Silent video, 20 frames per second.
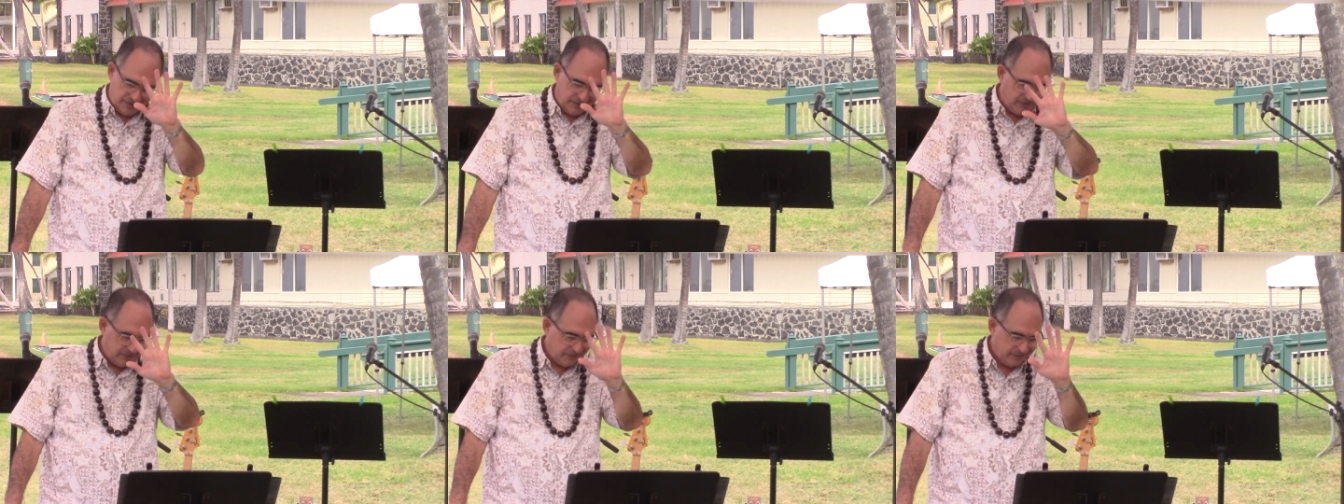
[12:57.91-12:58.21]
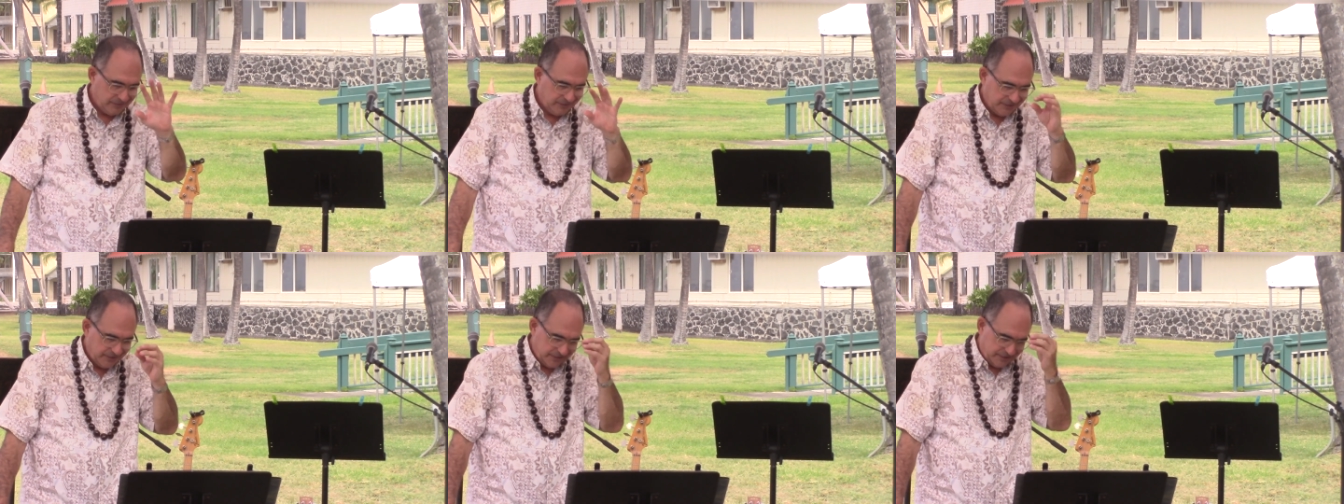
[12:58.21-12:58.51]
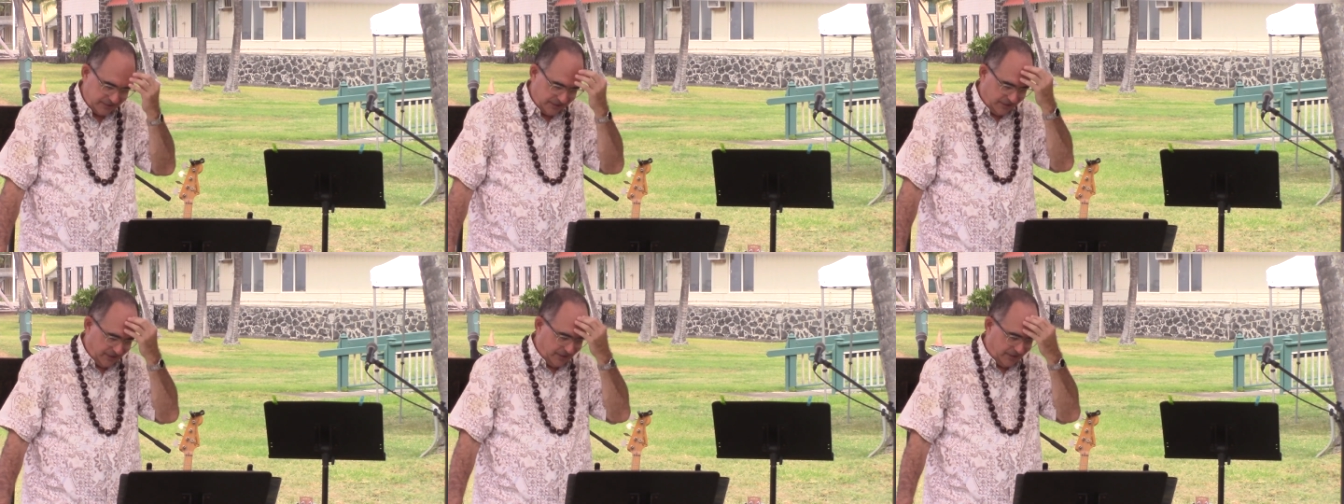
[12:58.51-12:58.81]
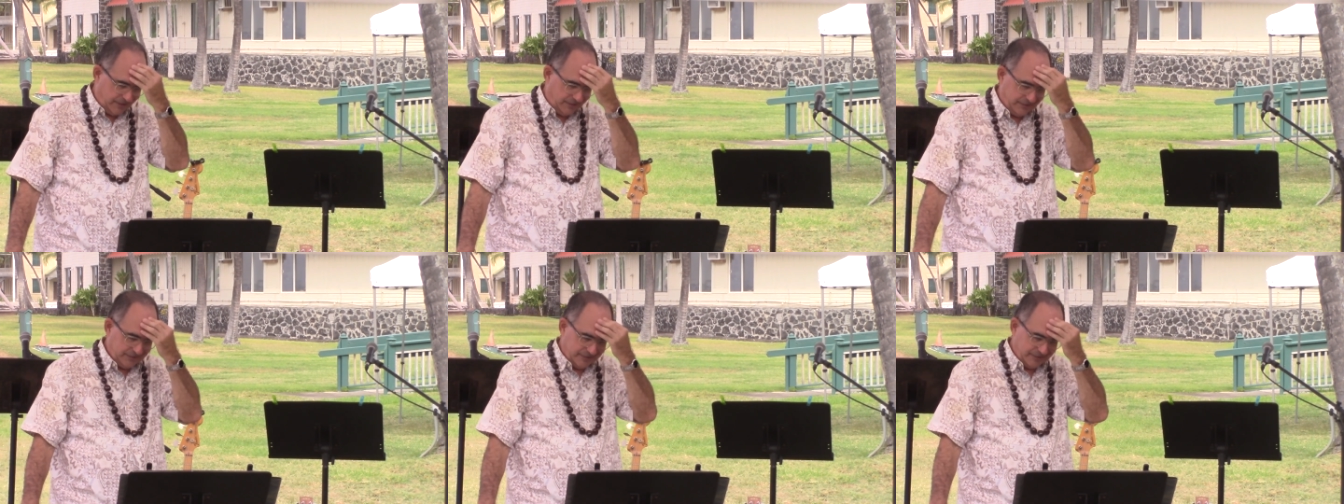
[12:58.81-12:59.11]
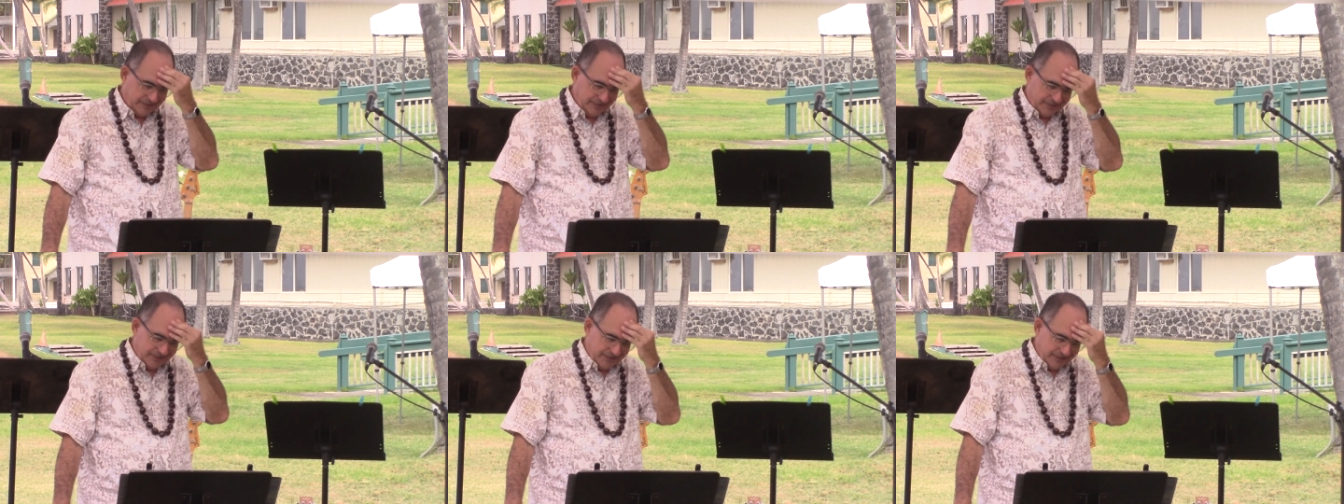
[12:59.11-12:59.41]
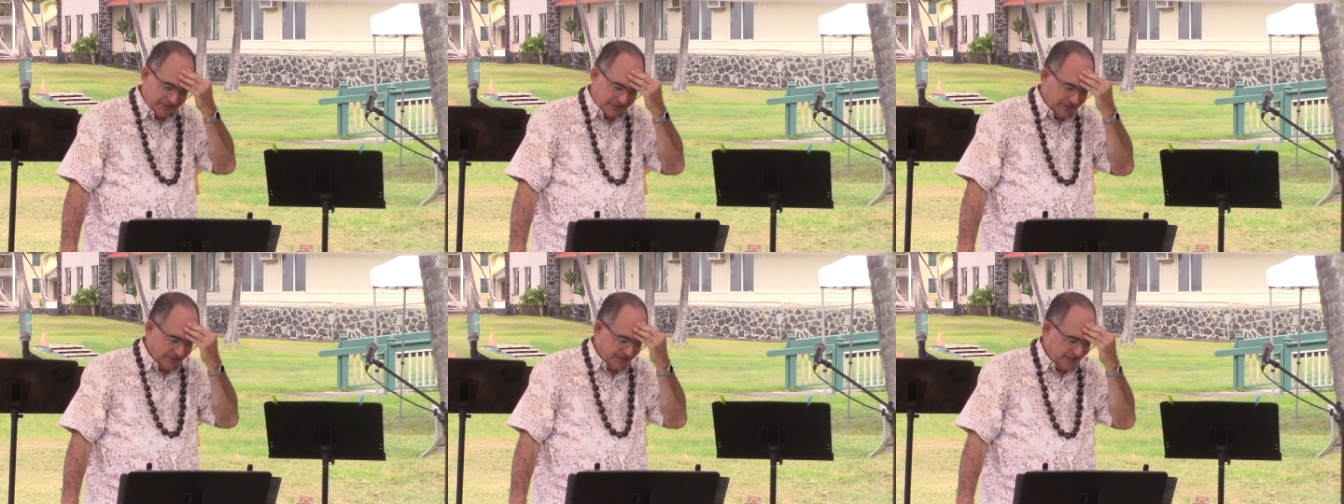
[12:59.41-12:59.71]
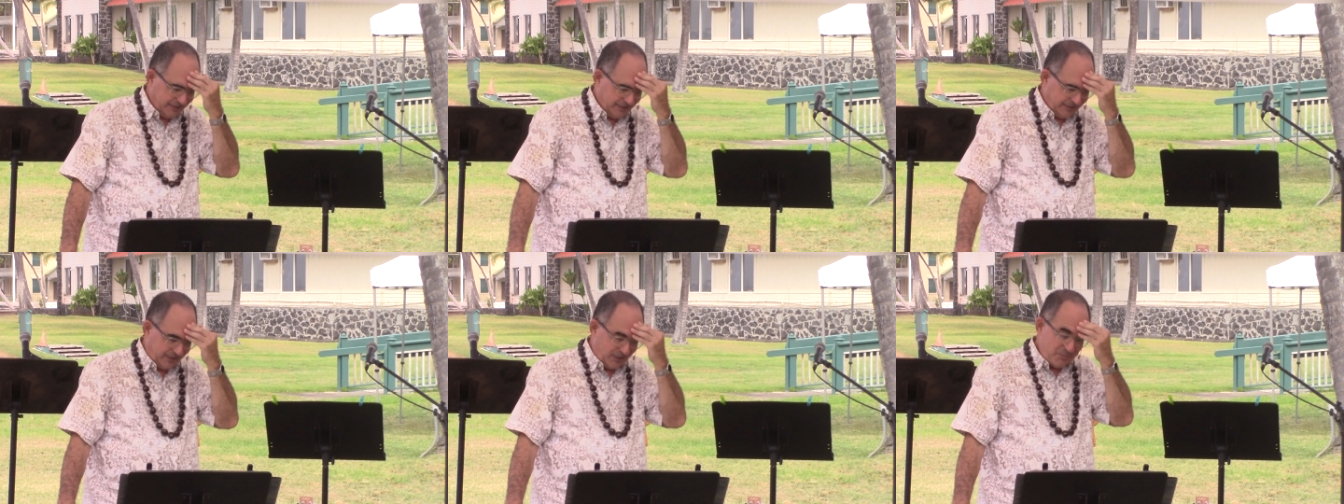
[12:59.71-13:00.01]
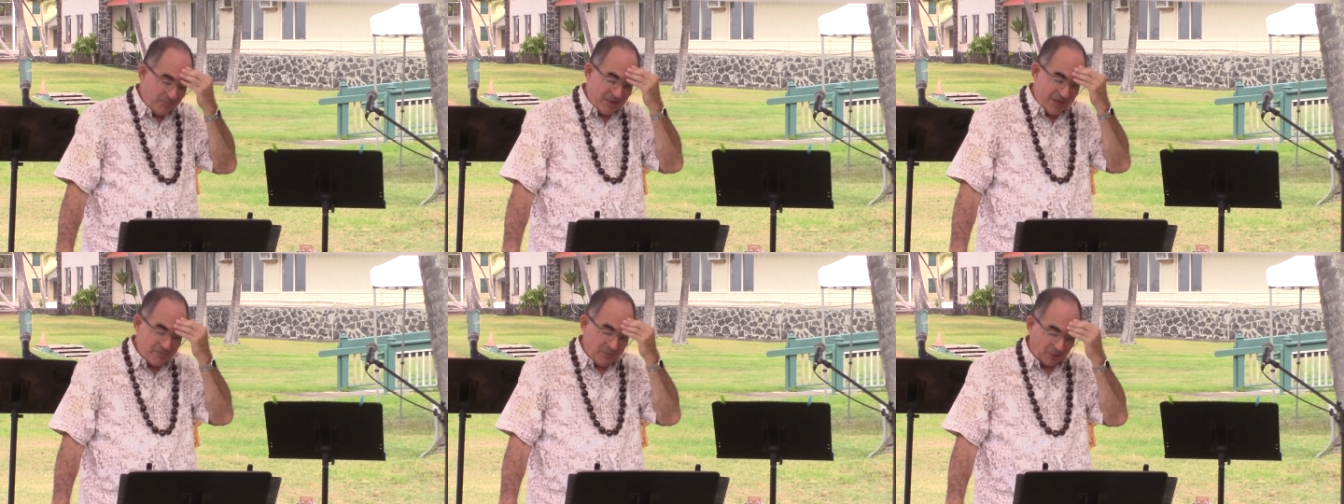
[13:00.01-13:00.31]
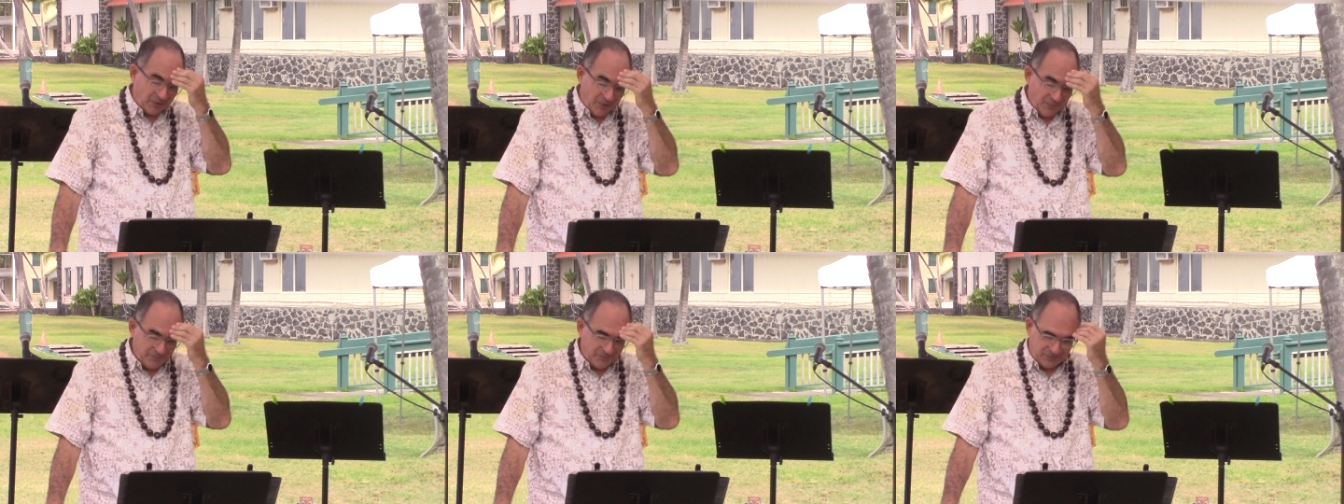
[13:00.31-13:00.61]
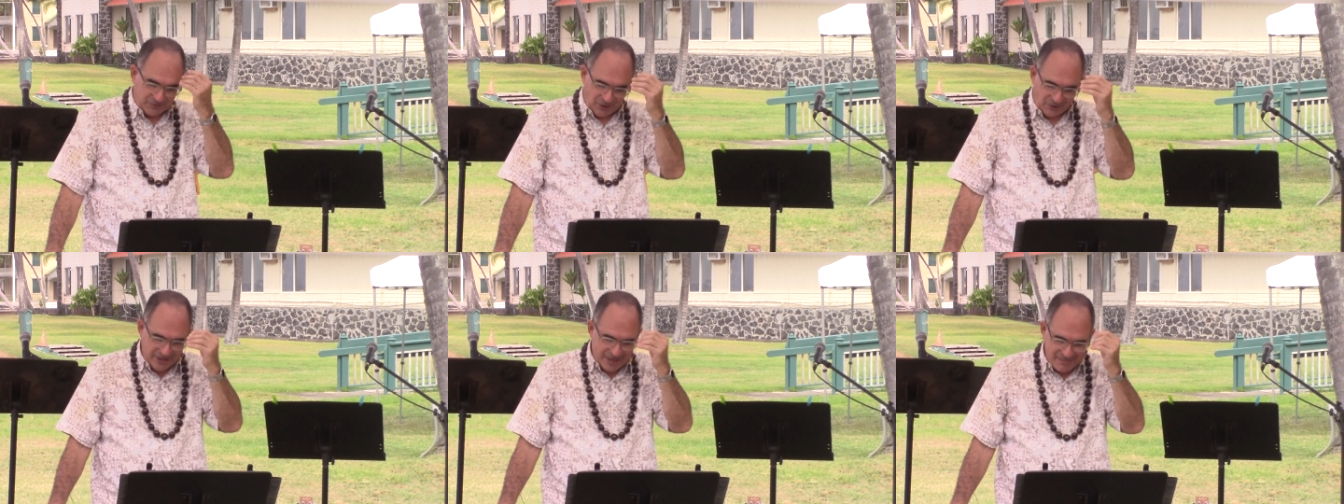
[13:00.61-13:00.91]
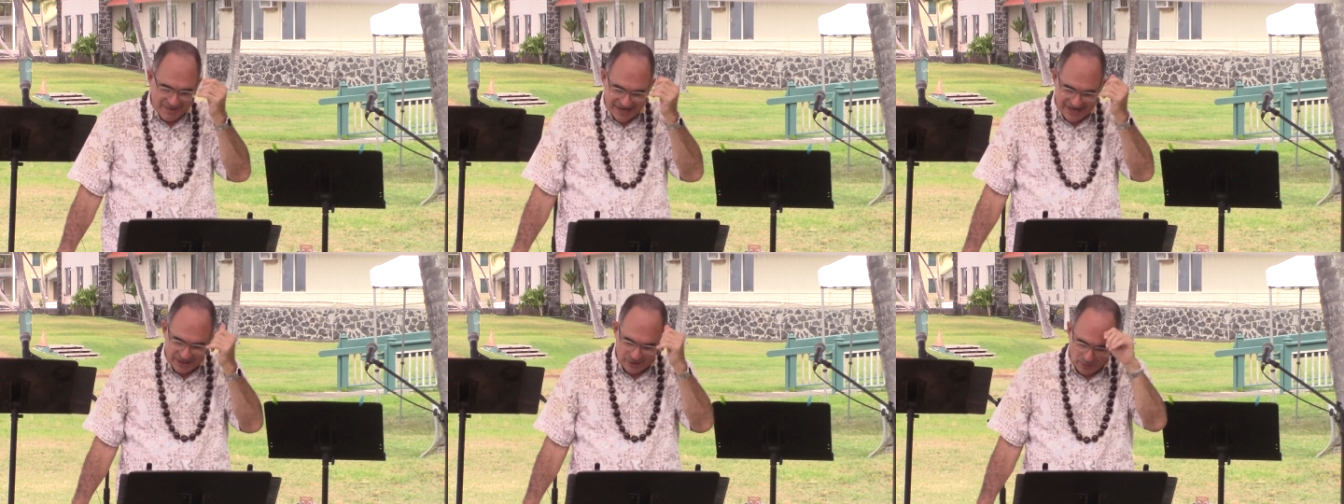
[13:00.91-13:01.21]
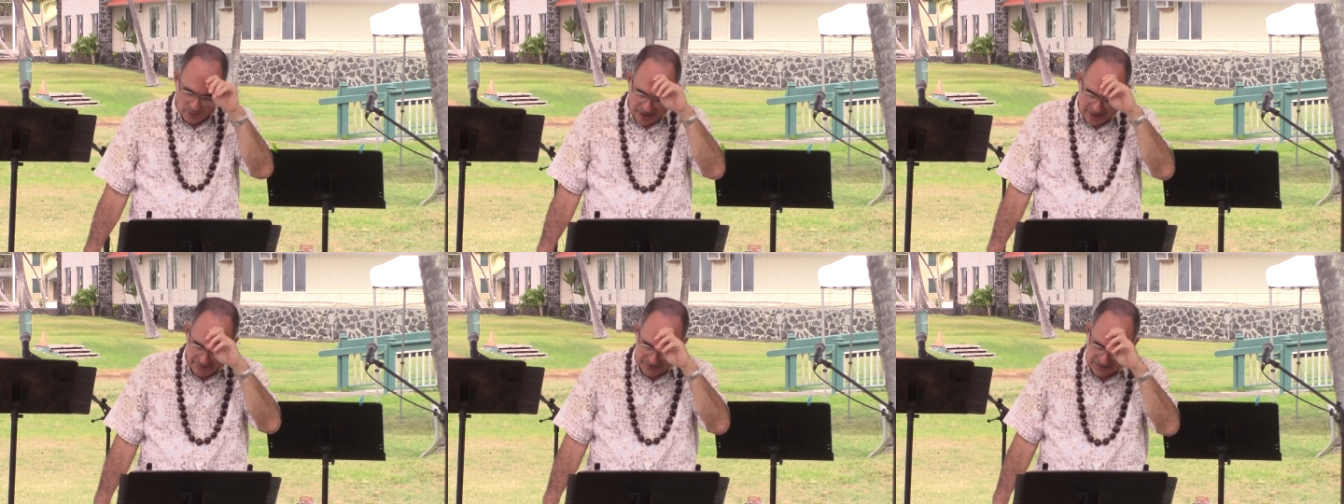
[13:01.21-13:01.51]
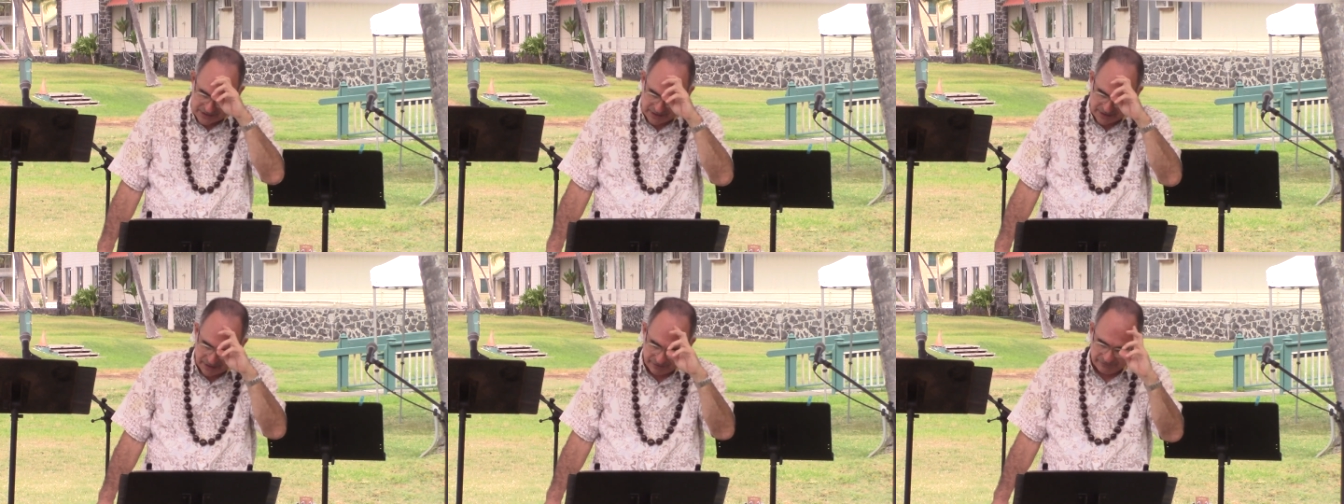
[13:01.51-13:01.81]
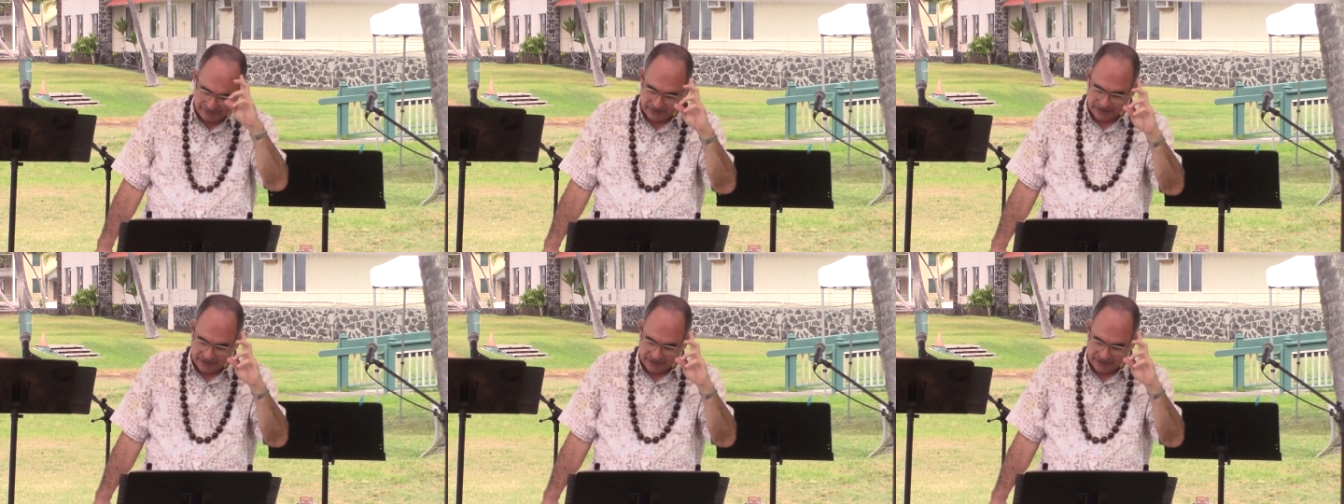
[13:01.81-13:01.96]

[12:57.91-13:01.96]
No, no. You people, don't don't let me get away with stuff,